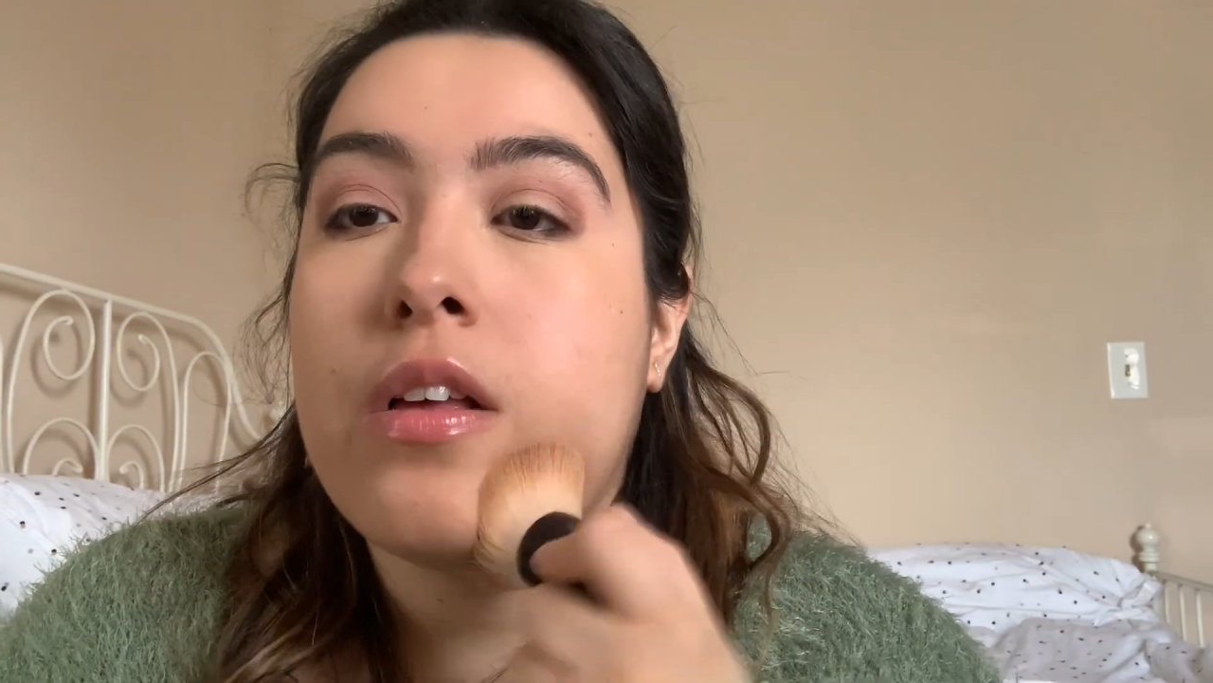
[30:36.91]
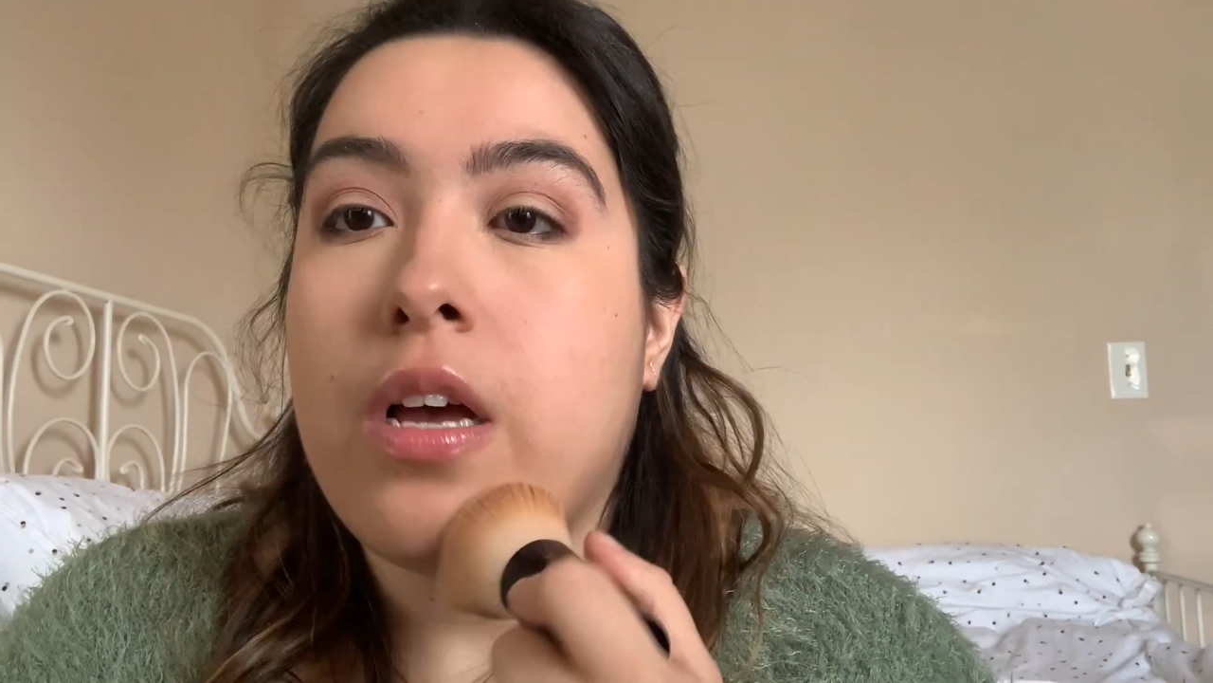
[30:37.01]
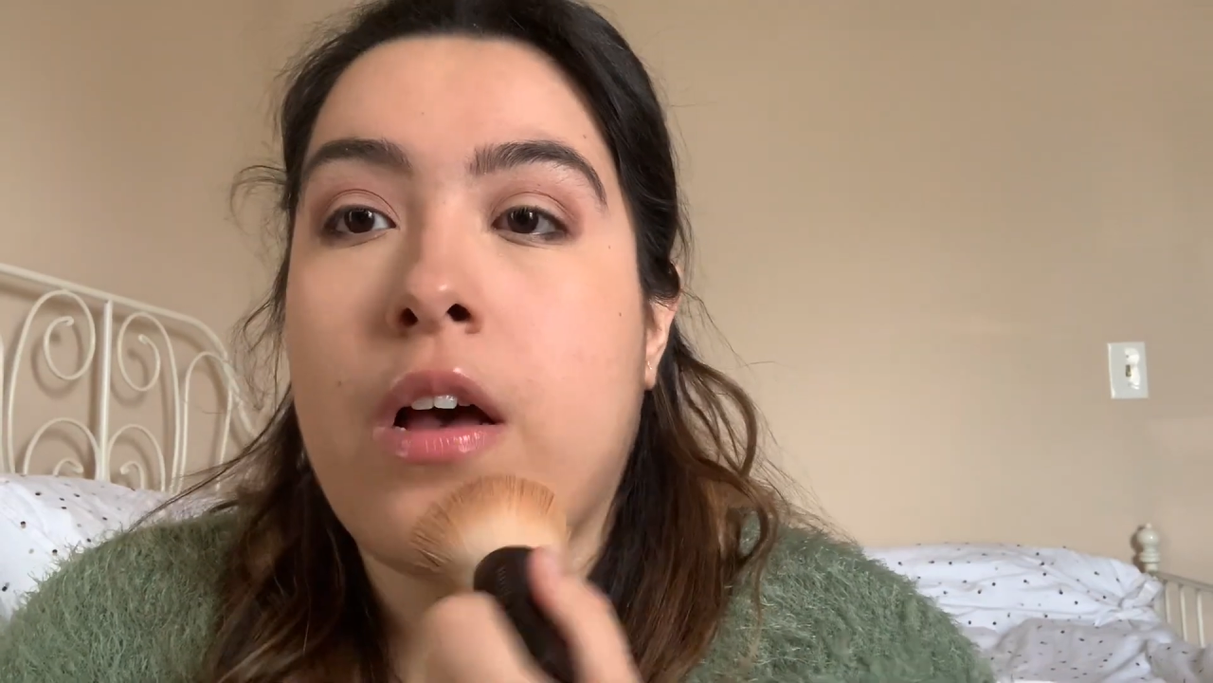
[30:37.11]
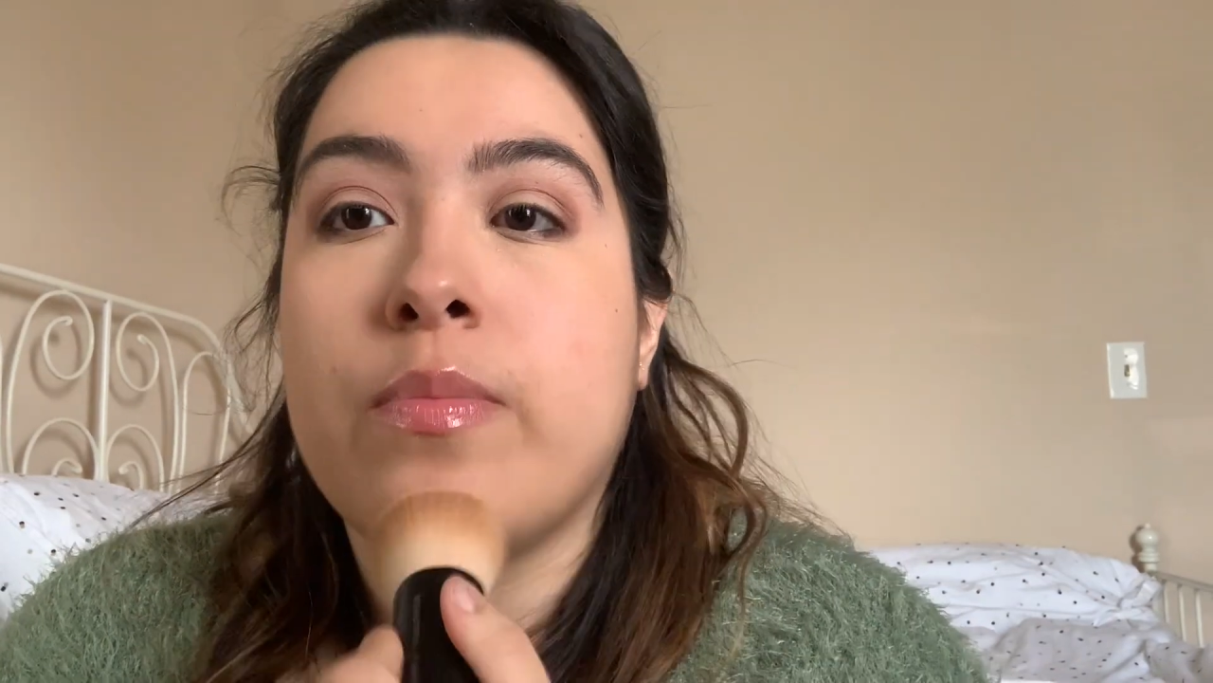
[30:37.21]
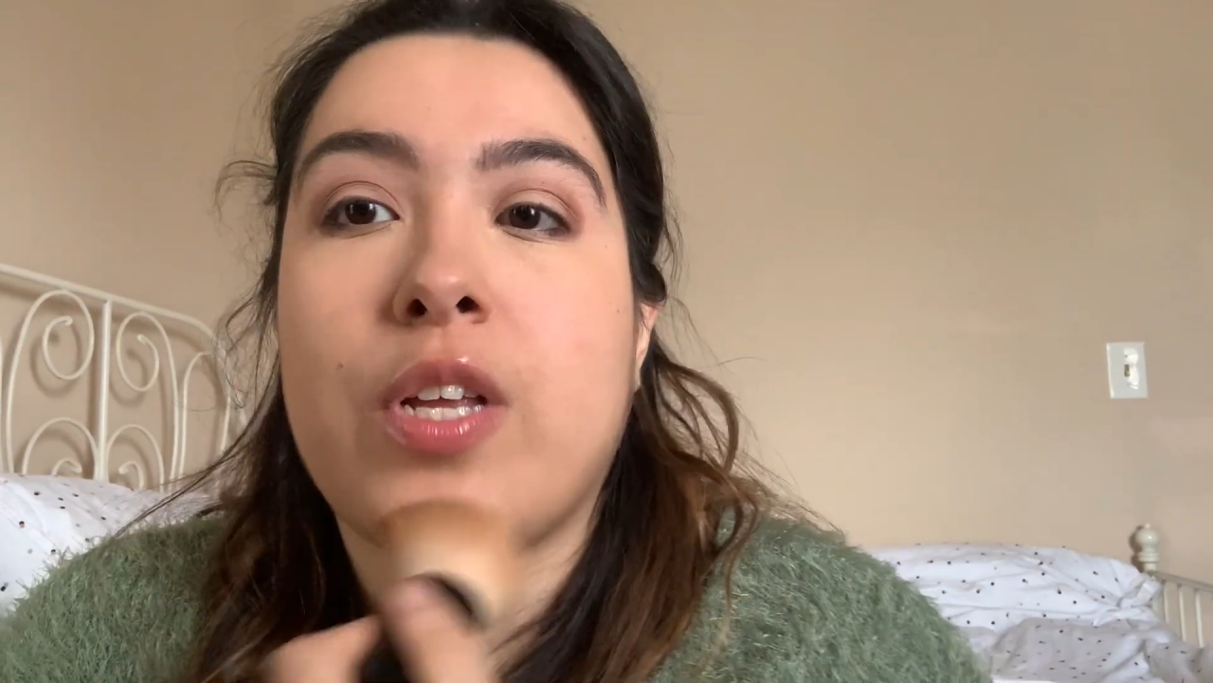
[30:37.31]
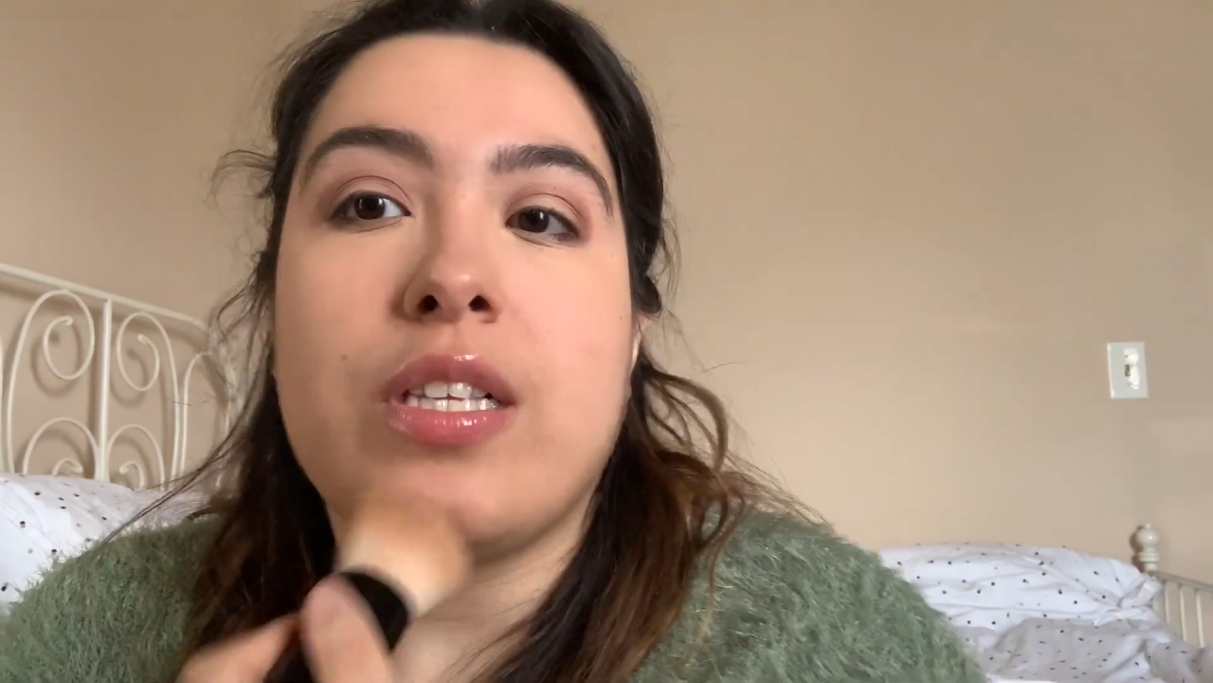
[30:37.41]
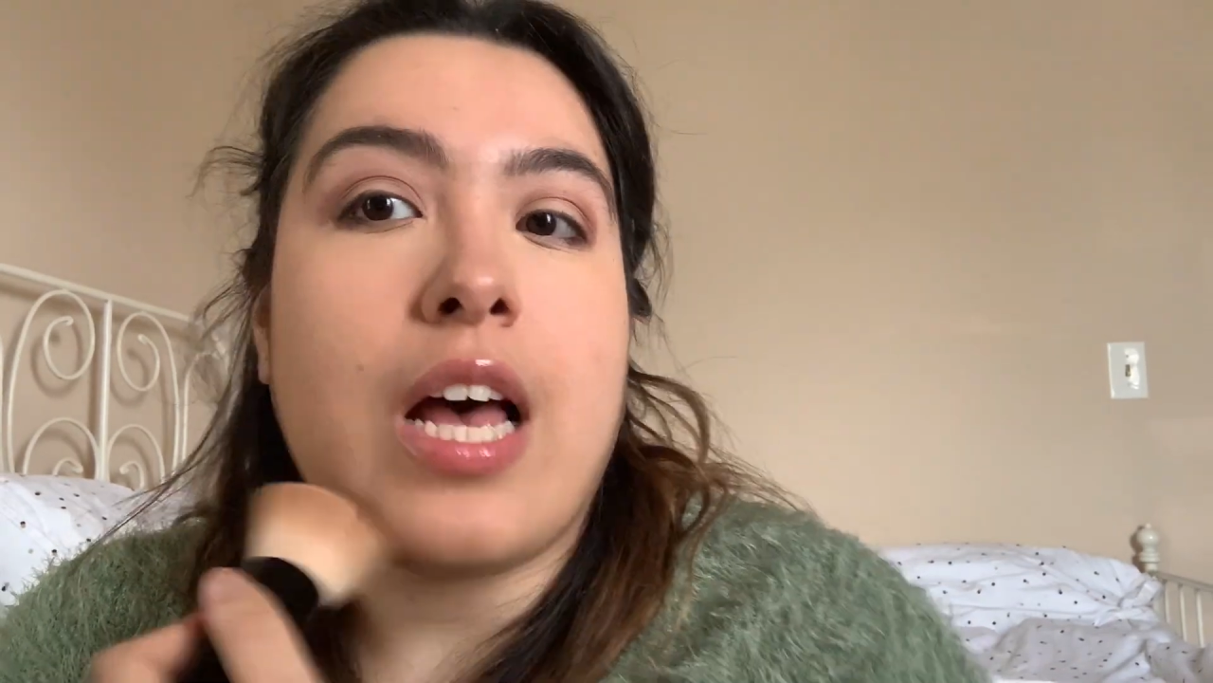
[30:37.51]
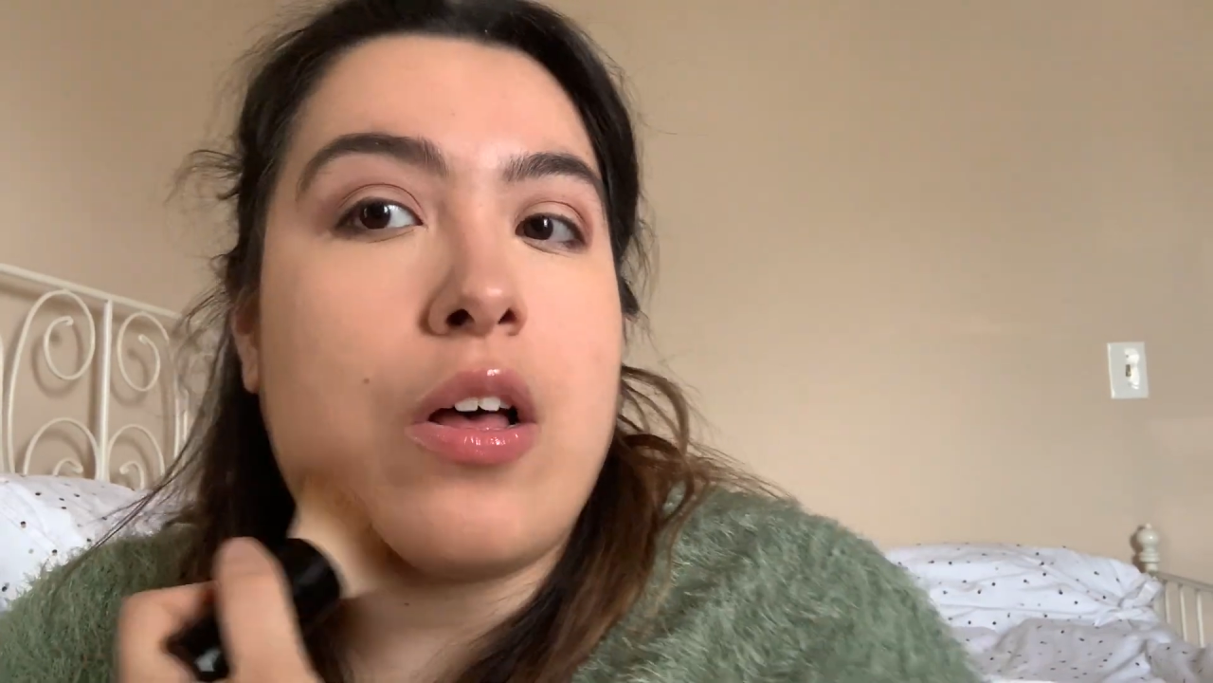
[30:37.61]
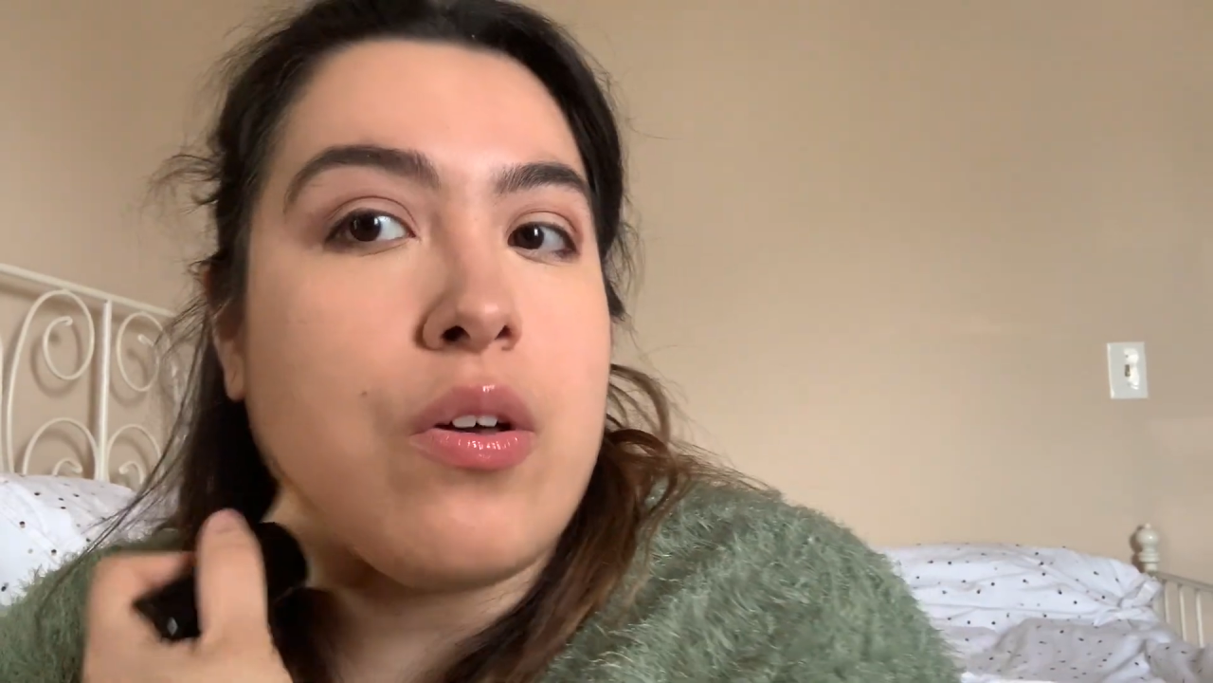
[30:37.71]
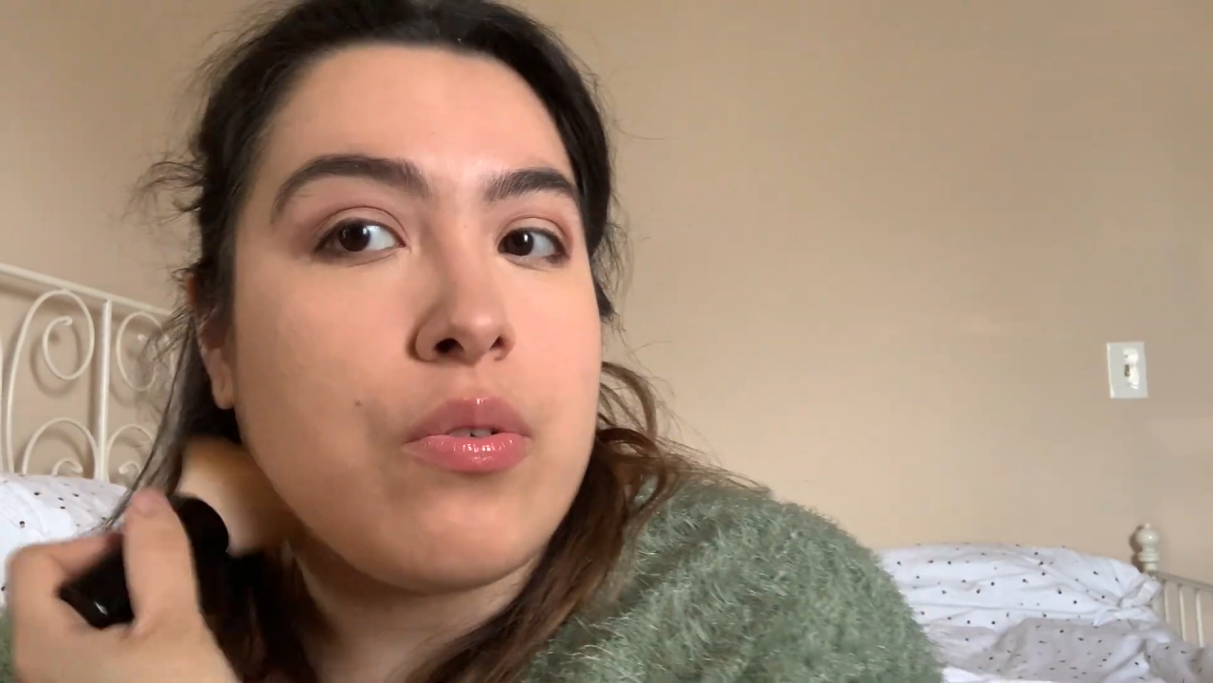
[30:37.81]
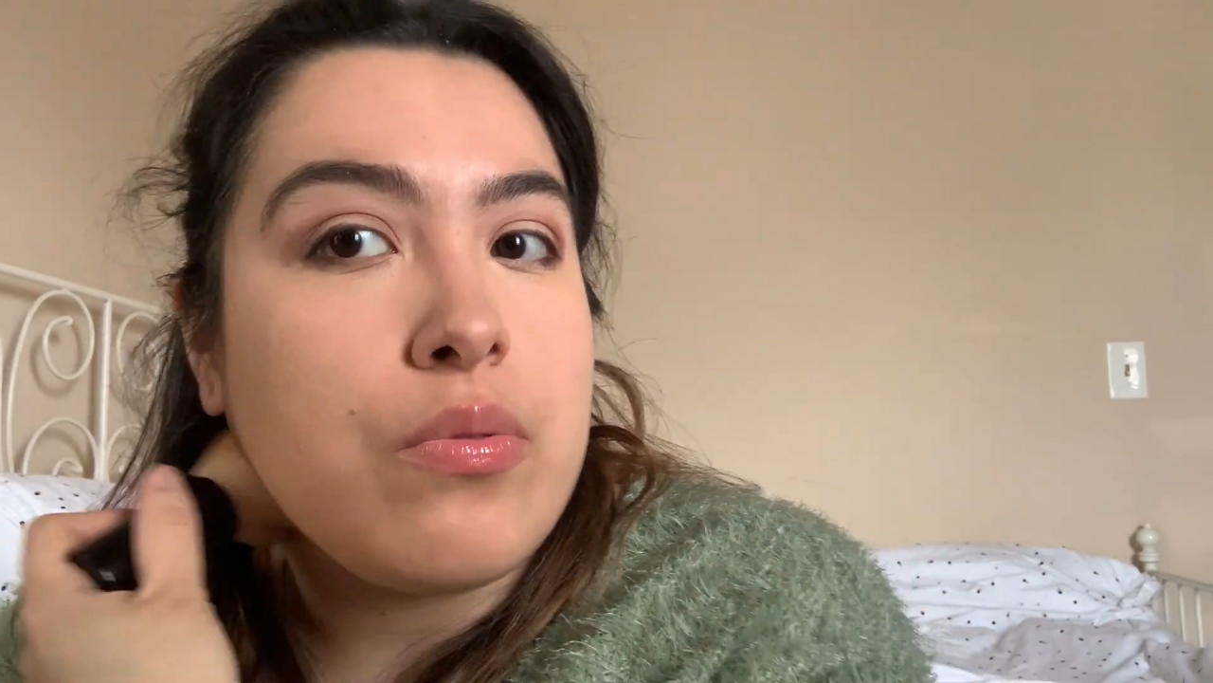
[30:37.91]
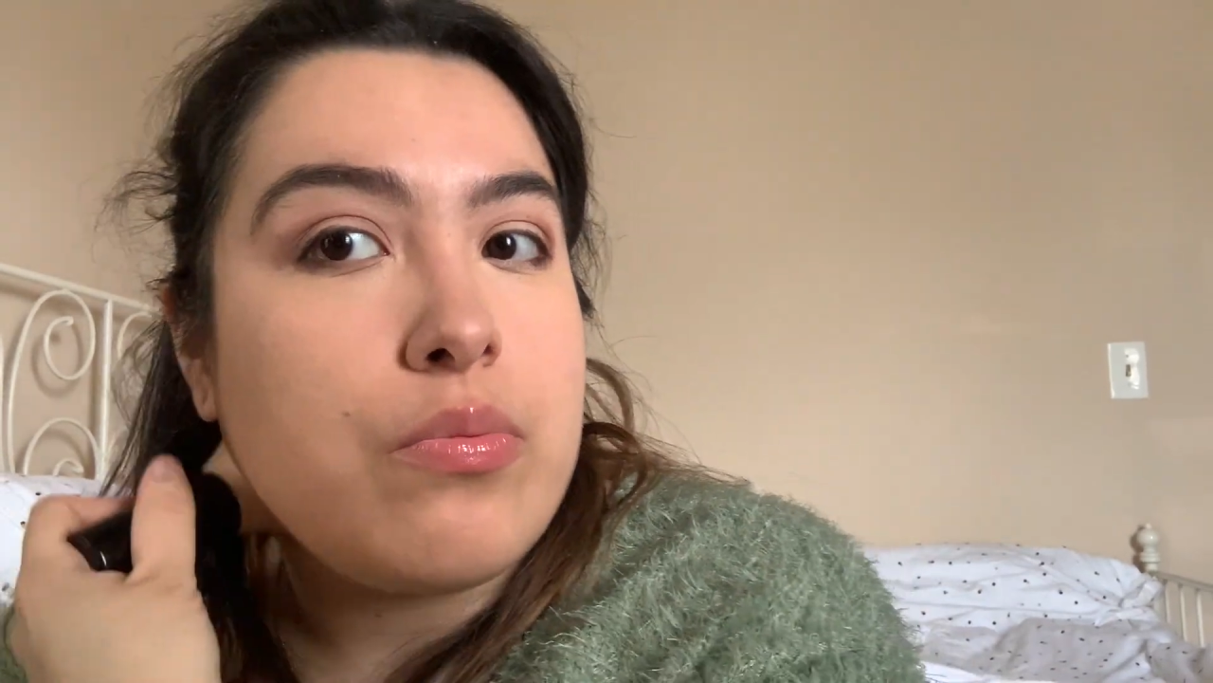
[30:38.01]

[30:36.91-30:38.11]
So that's how